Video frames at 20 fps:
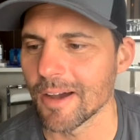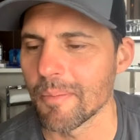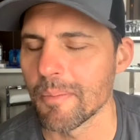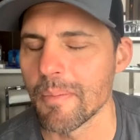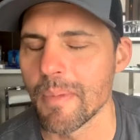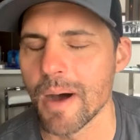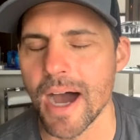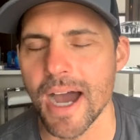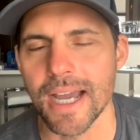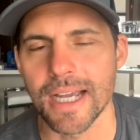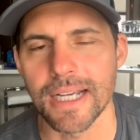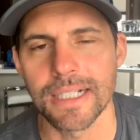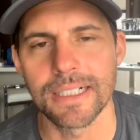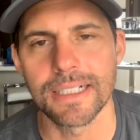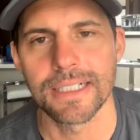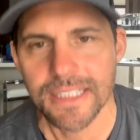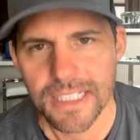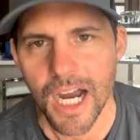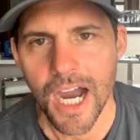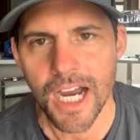My
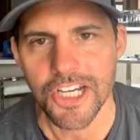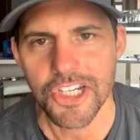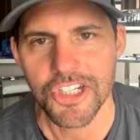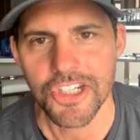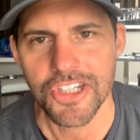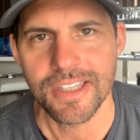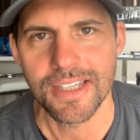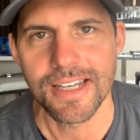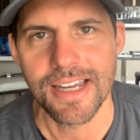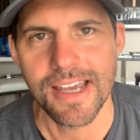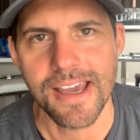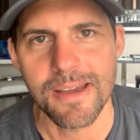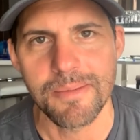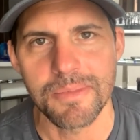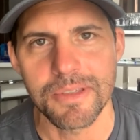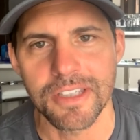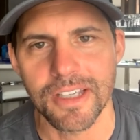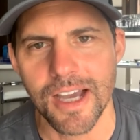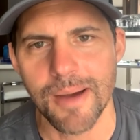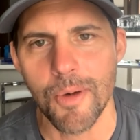gosh, the
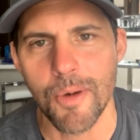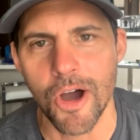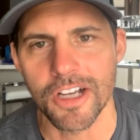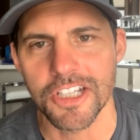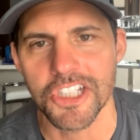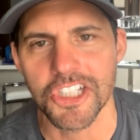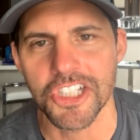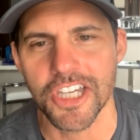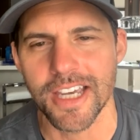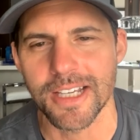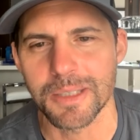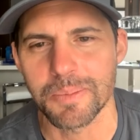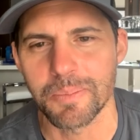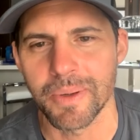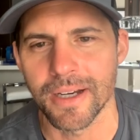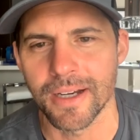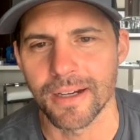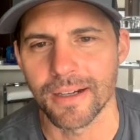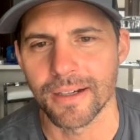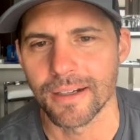names! Come on,
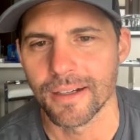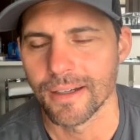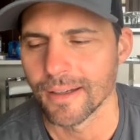Shakespeare.